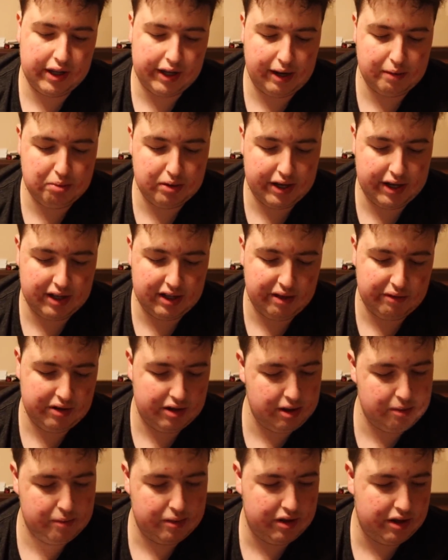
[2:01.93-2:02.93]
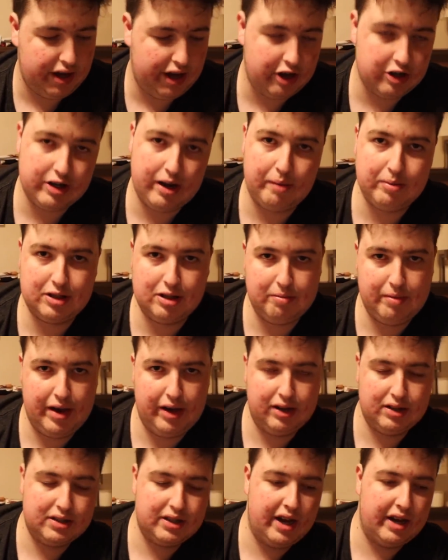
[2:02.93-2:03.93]
Like, I played 11 of the hand traps in the
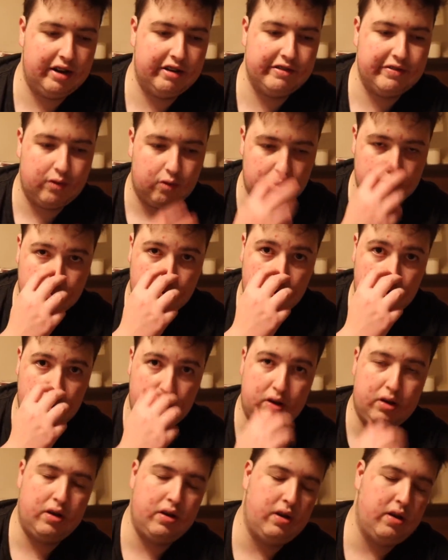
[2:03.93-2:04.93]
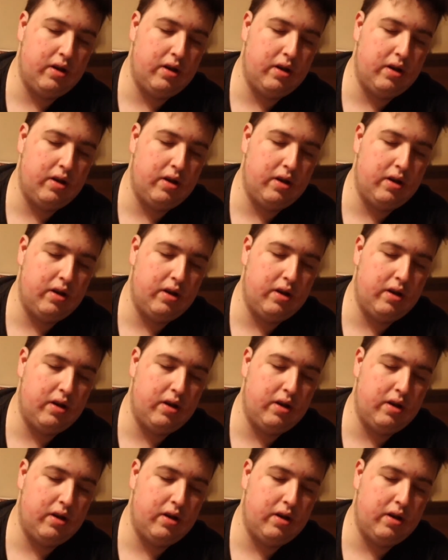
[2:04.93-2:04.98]
main, and sided 4 more.